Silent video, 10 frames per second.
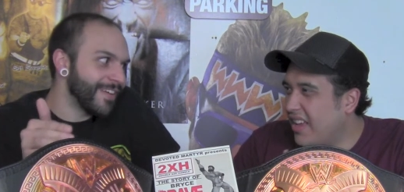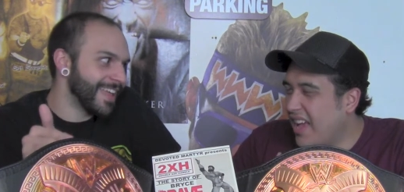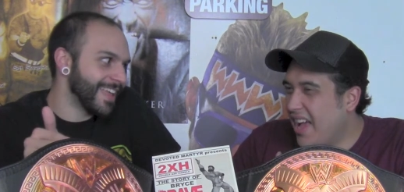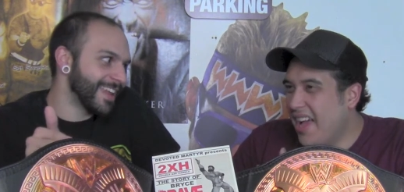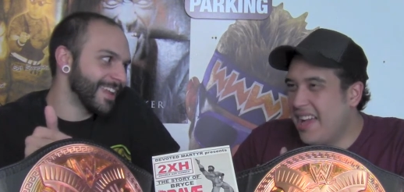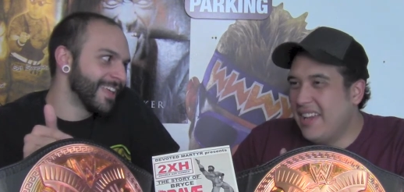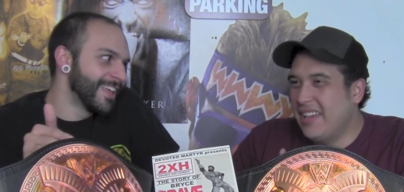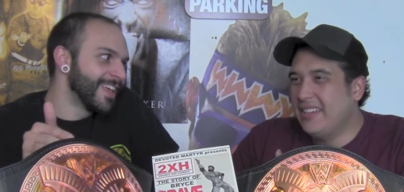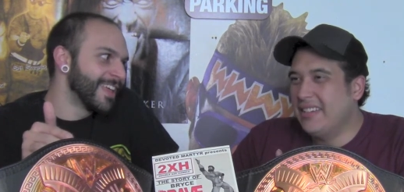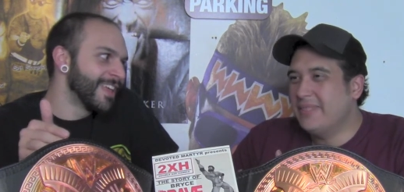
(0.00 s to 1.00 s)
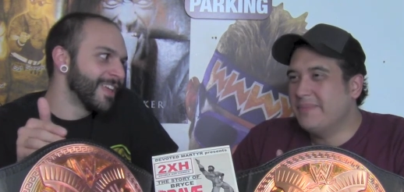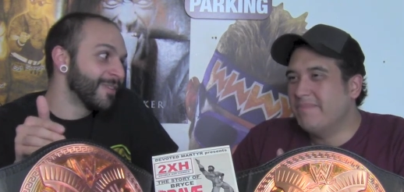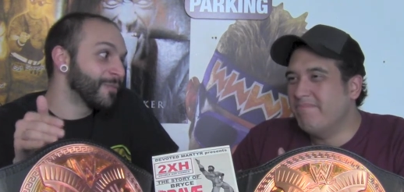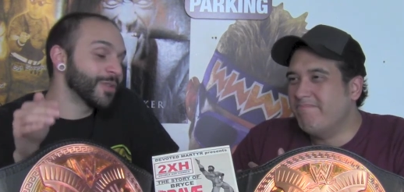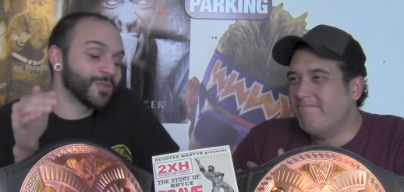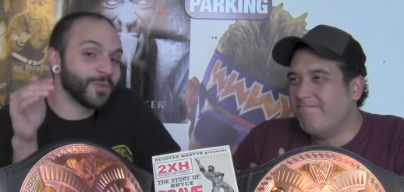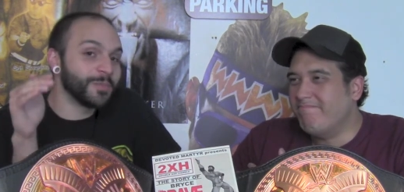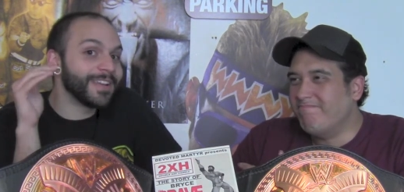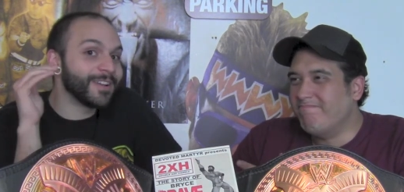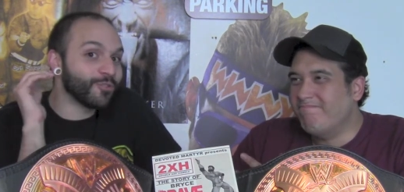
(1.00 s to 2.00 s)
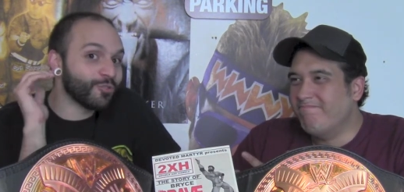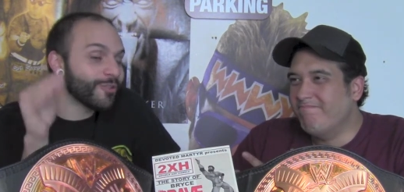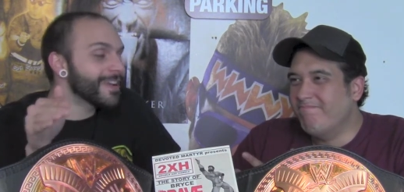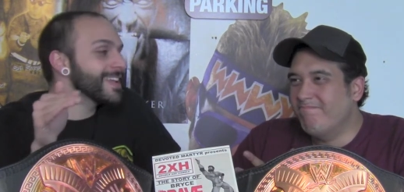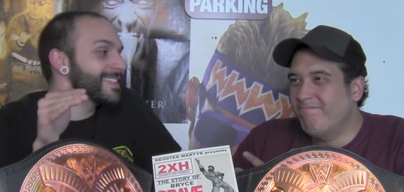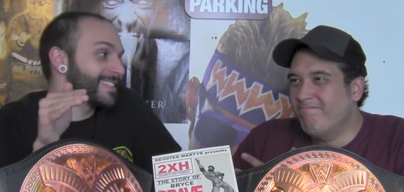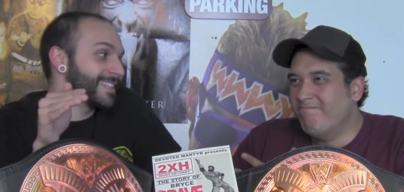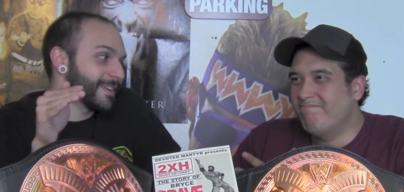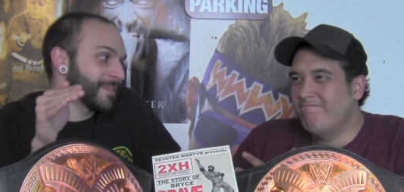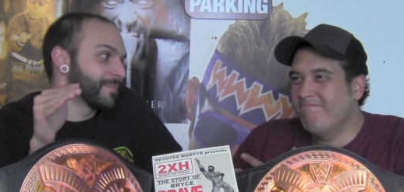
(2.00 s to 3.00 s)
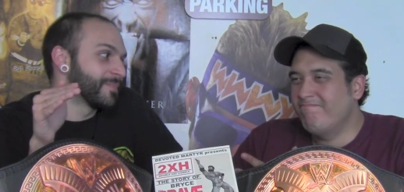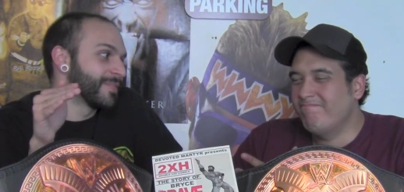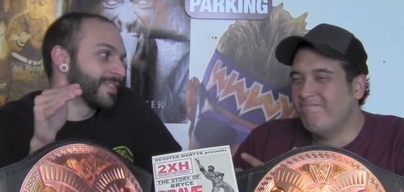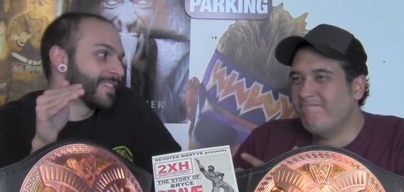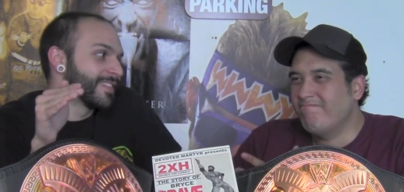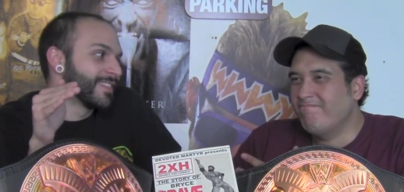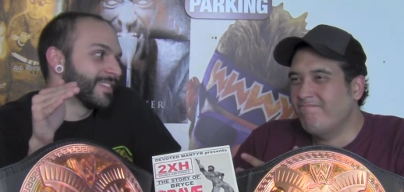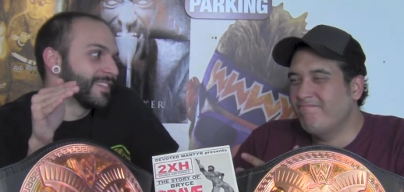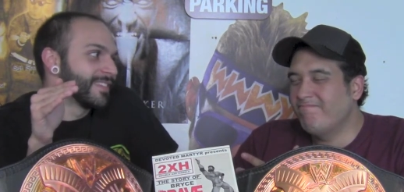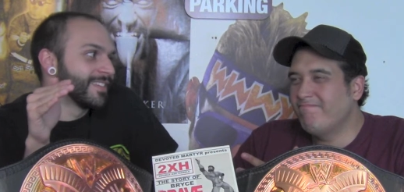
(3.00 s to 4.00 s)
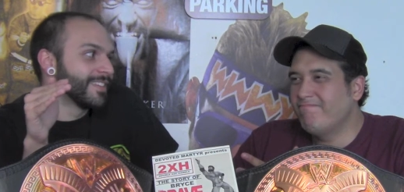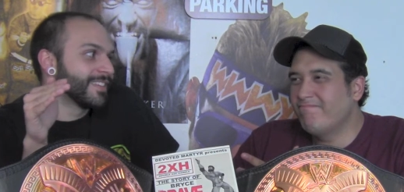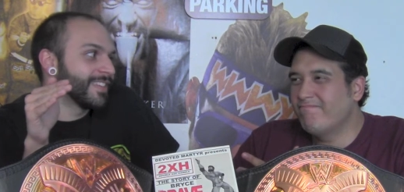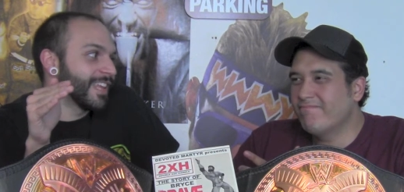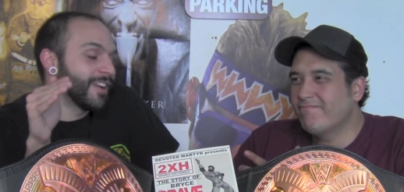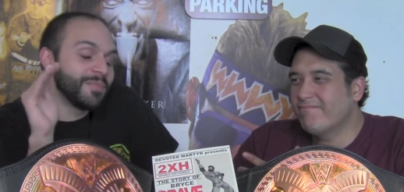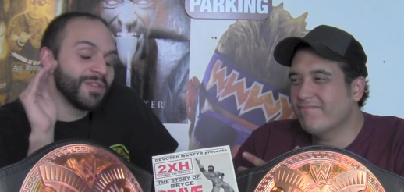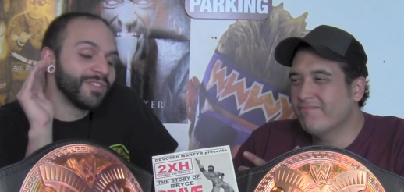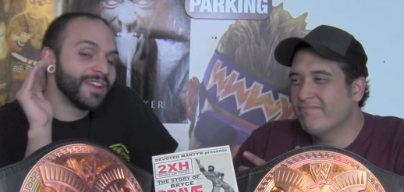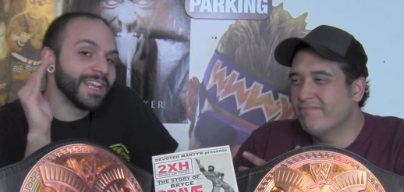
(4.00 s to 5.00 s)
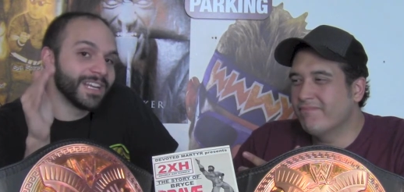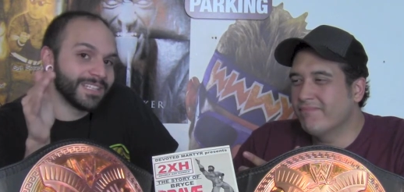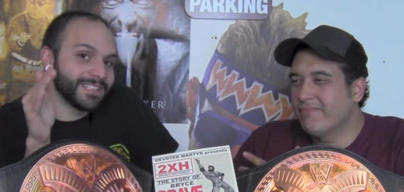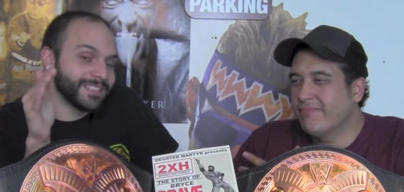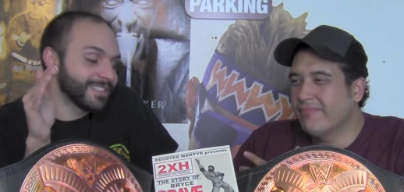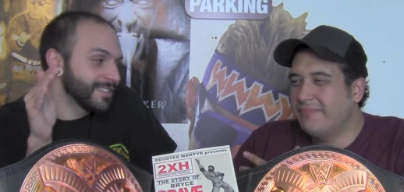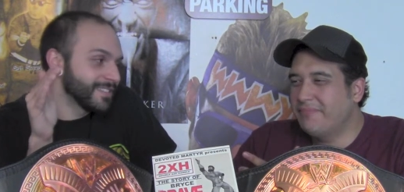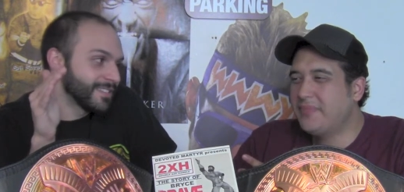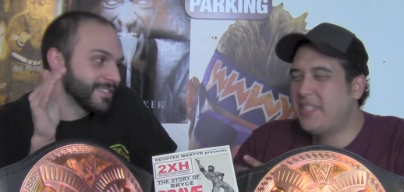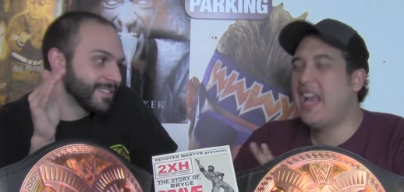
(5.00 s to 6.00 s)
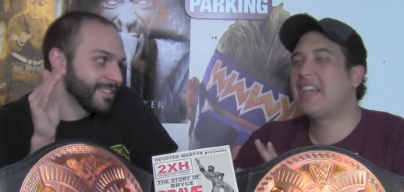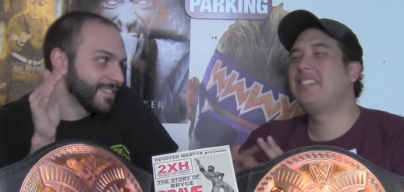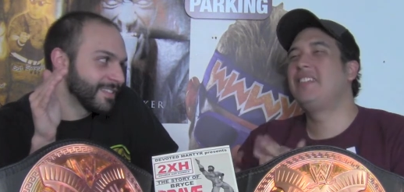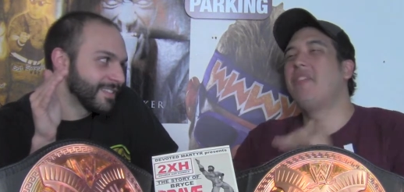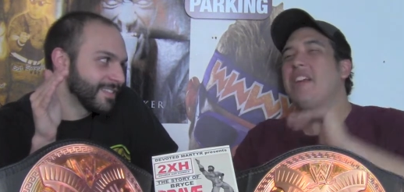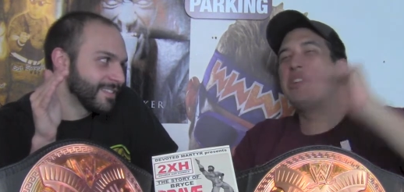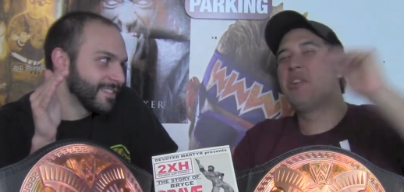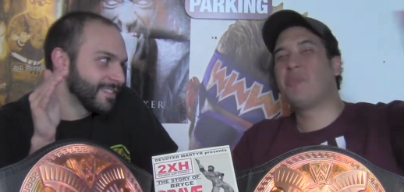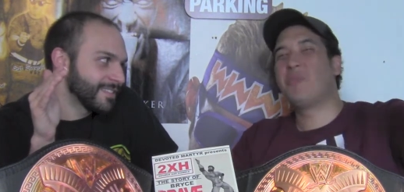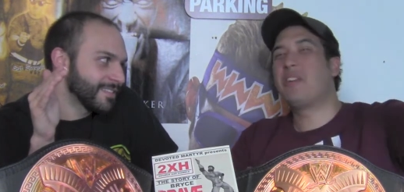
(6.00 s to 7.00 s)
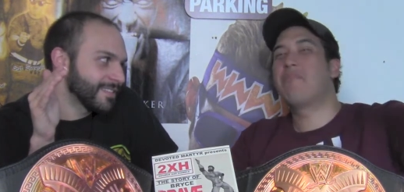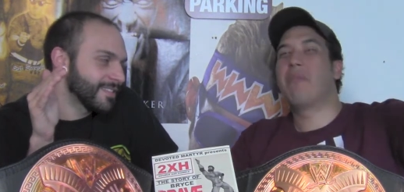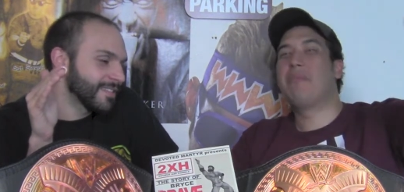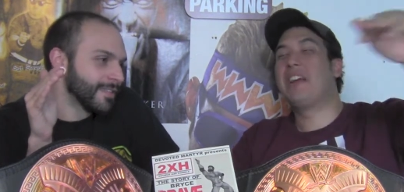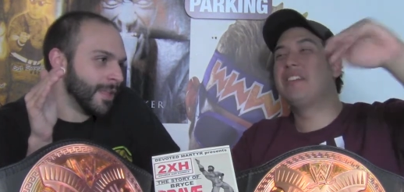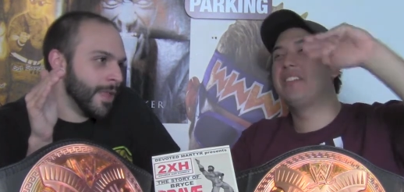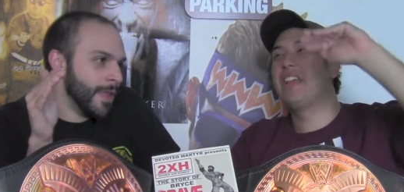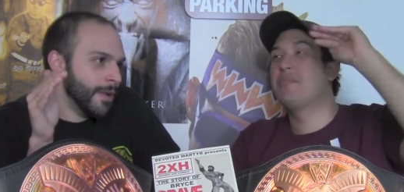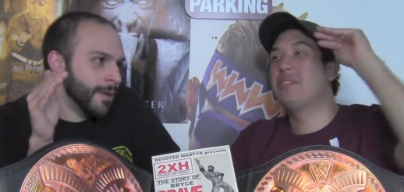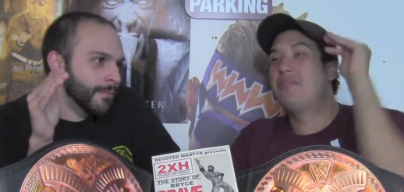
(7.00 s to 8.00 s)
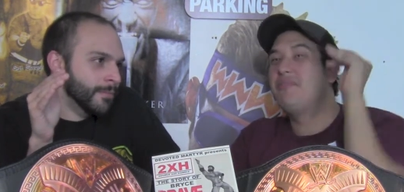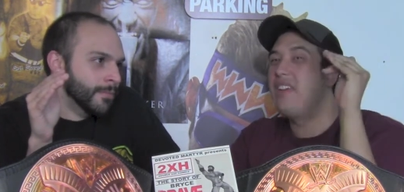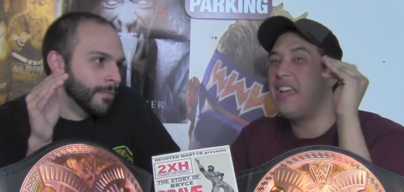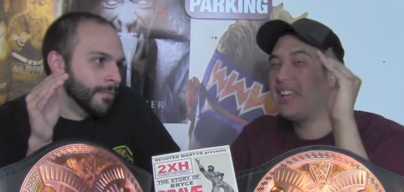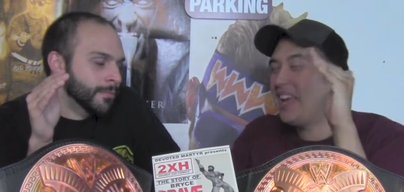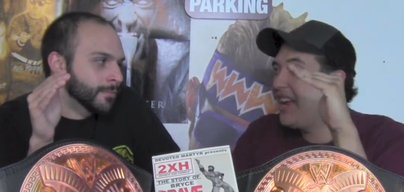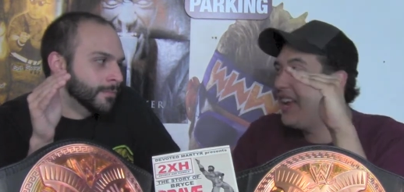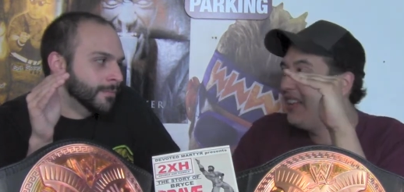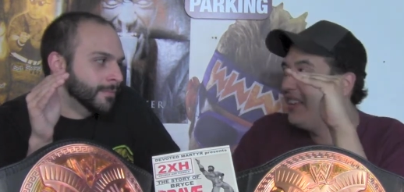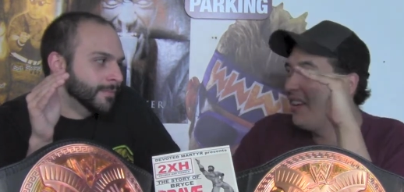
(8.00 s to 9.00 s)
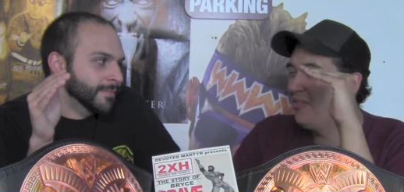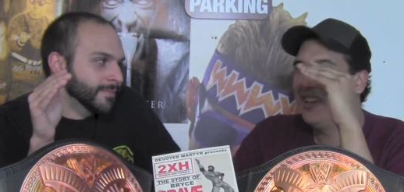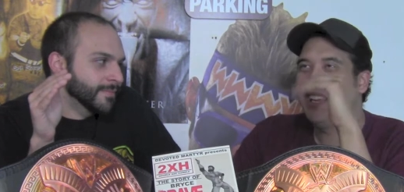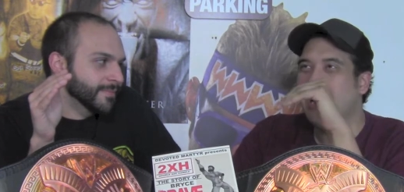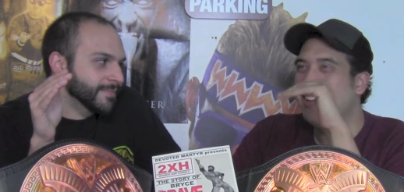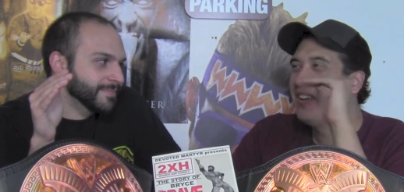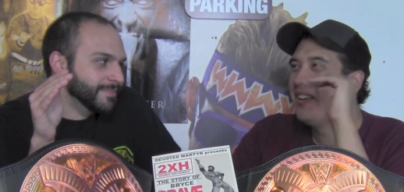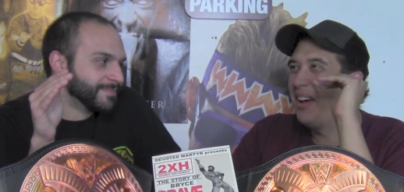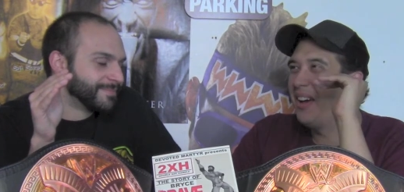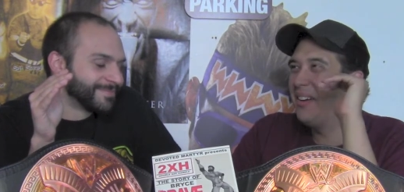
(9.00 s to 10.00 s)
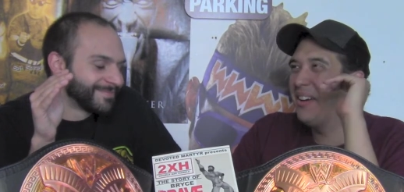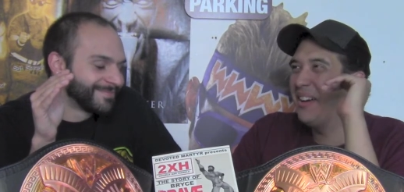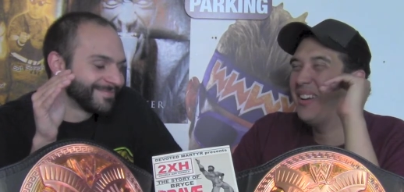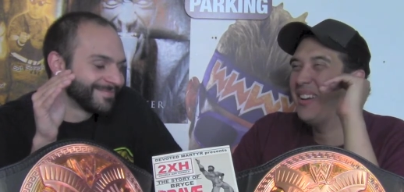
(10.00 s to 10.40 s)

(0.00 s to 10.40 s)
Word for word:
Speaker 1: vacant, mm. which would be crazy. Mm. it would be ridiculous.
Speaker 2: See, I can see Randy Orton winning, but because it was a vacate, a vacate, uh,